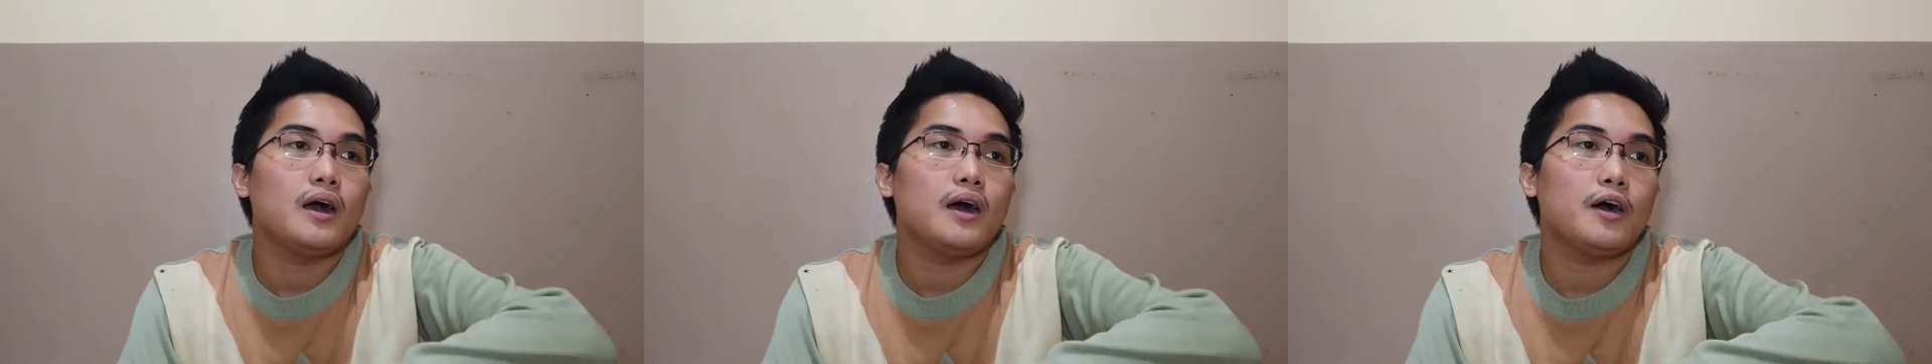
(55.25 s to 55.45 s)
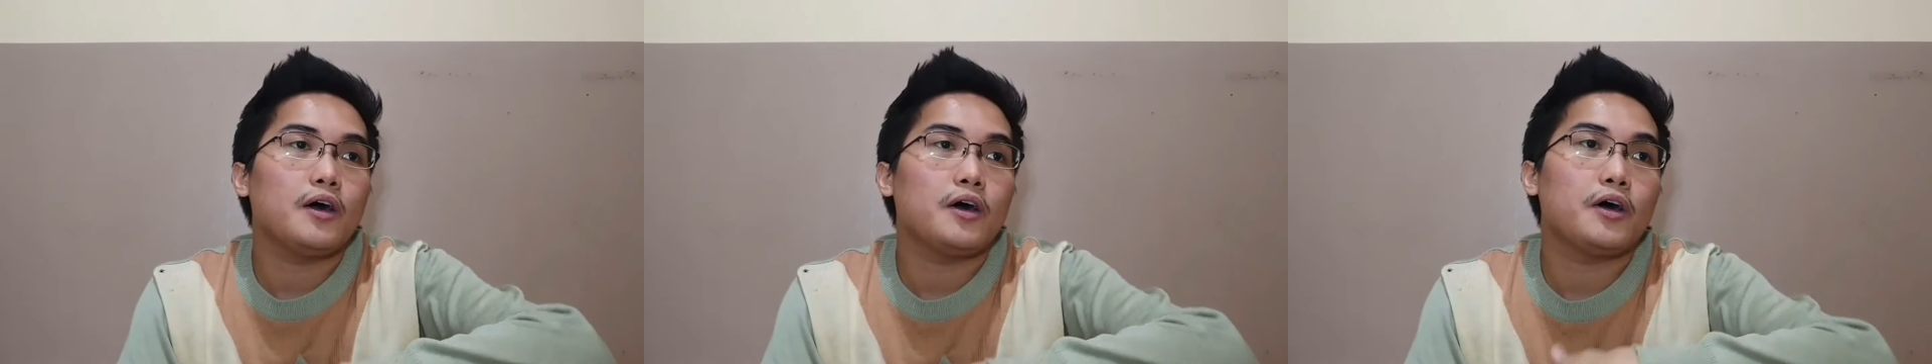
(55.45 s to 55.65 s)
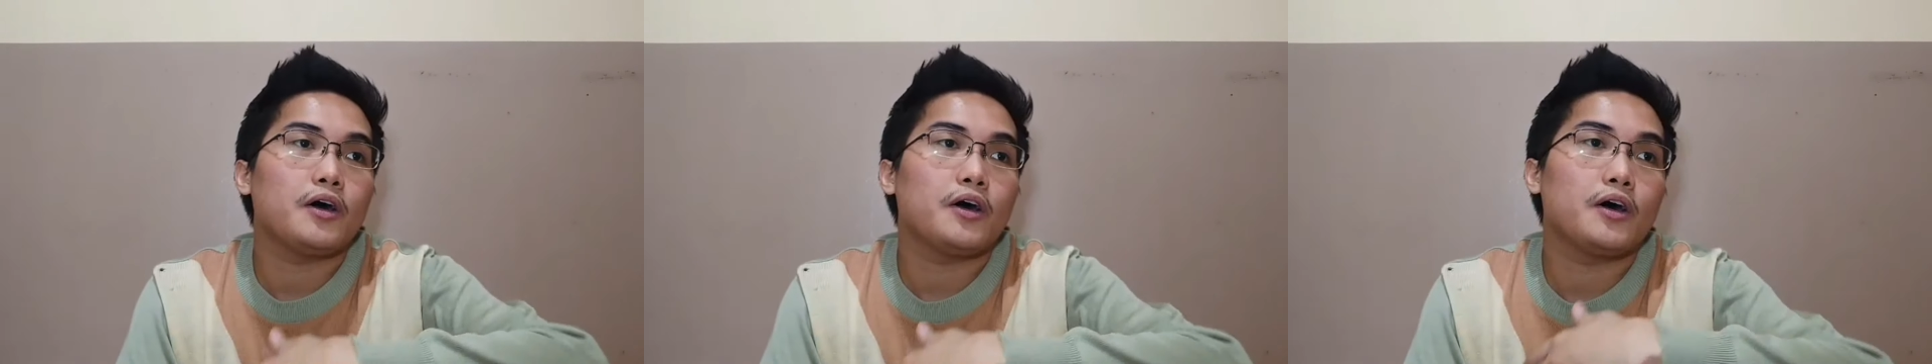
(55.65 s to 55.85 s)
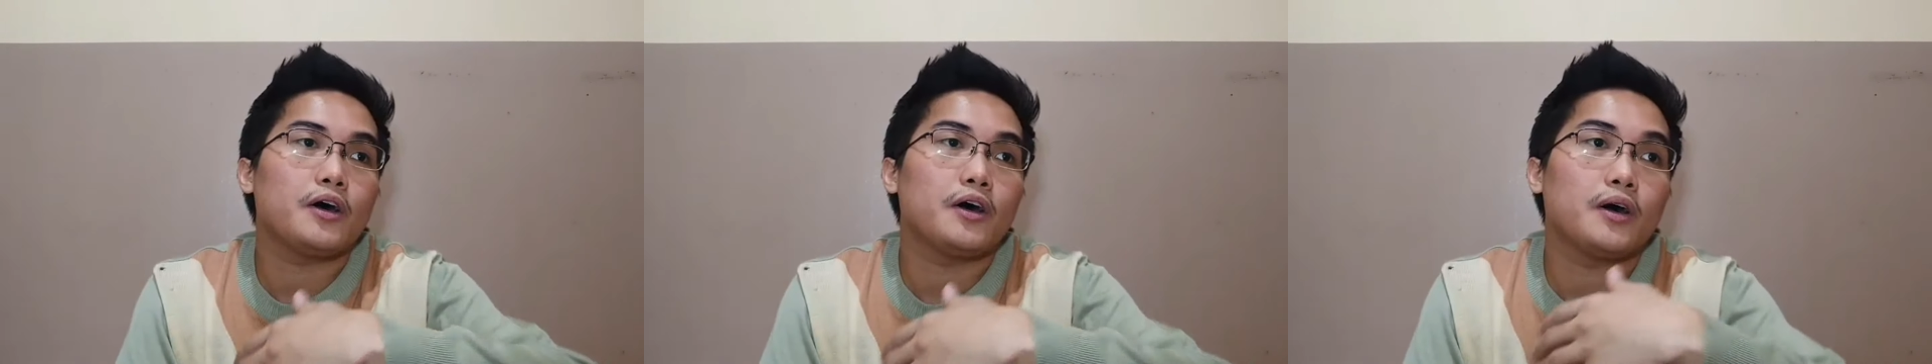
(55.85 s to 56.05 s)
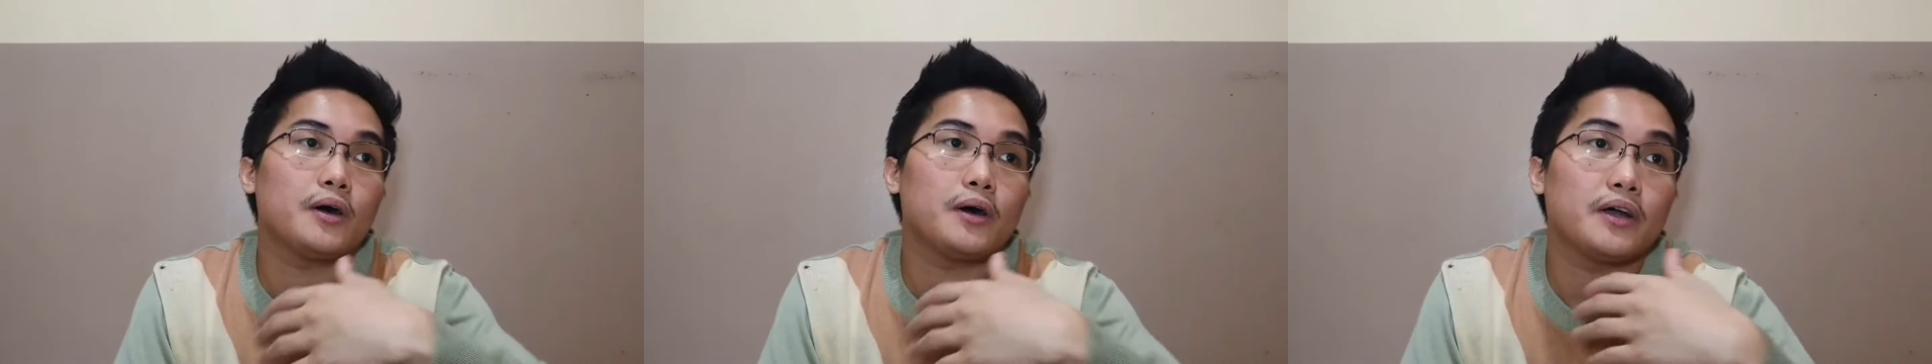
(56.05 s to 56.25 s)

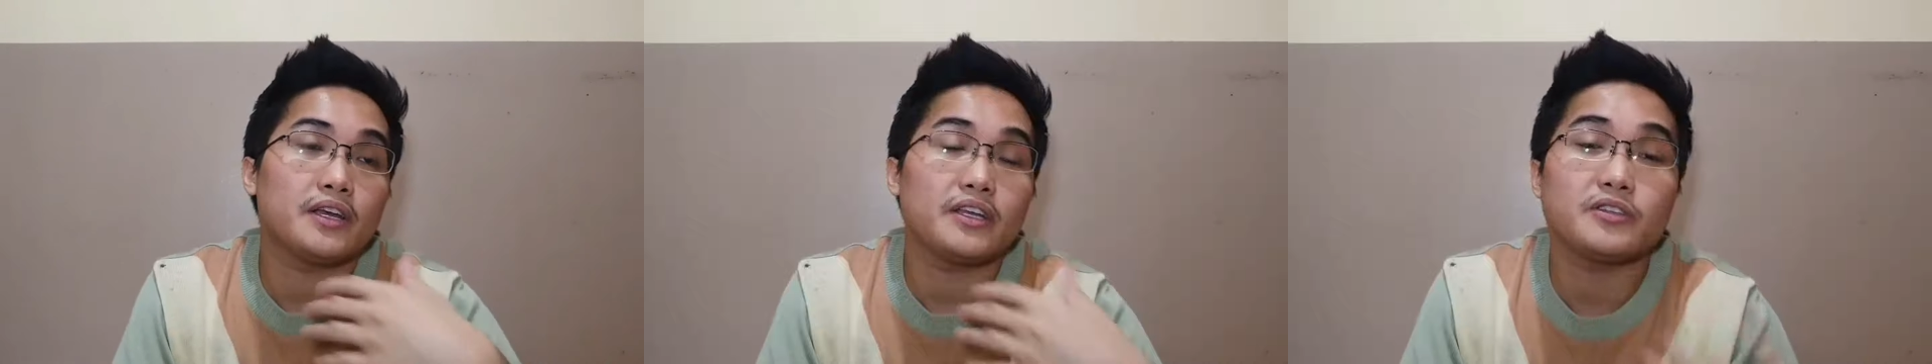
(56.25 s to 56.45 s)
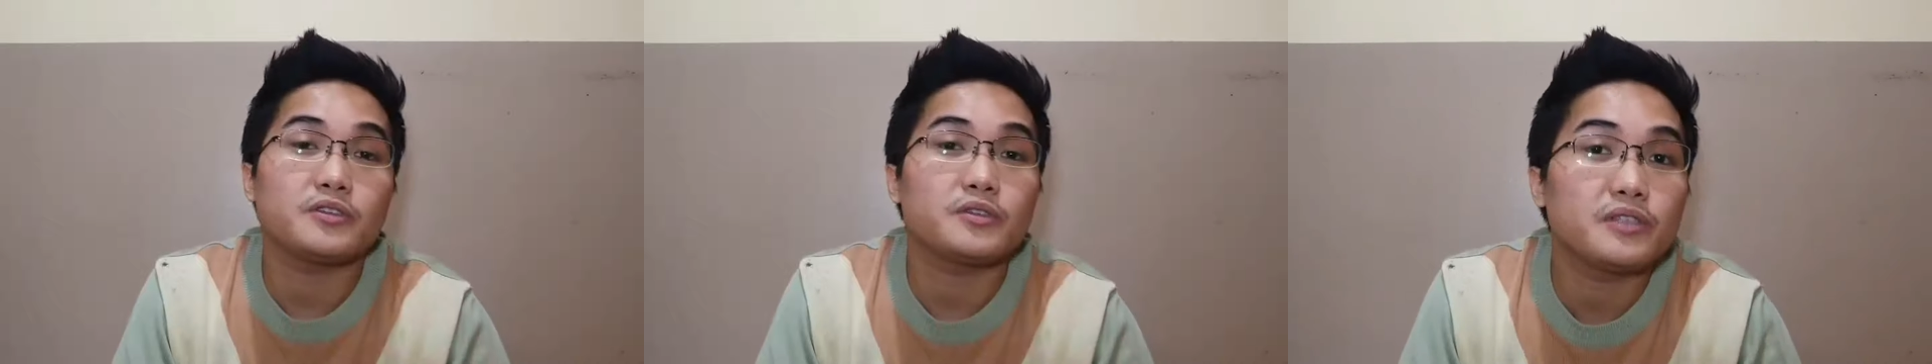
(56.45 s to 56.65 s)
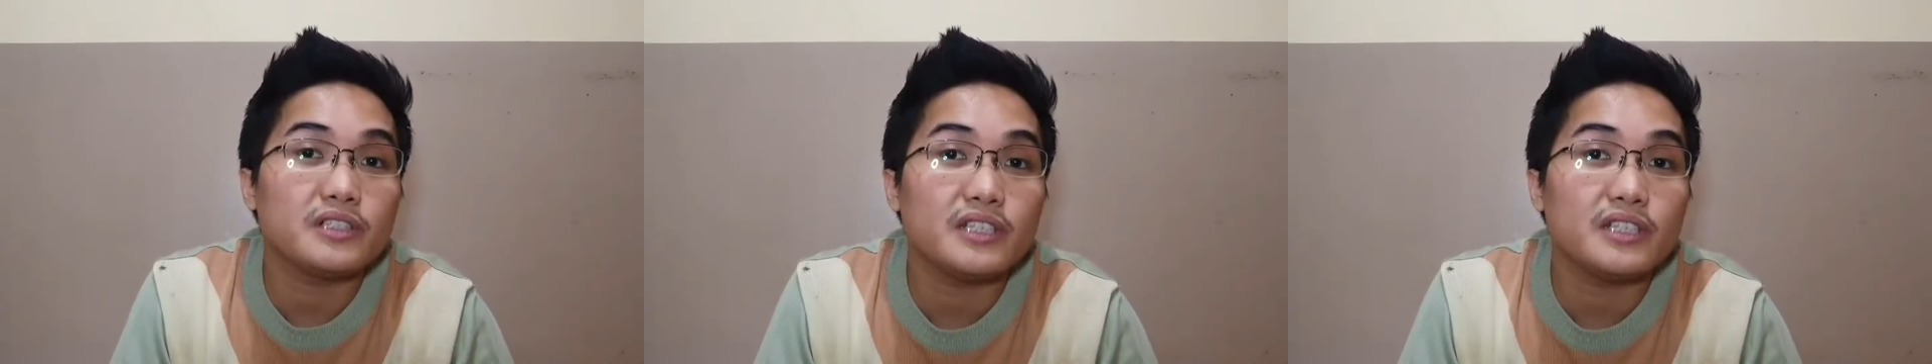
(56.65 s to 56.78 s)
a history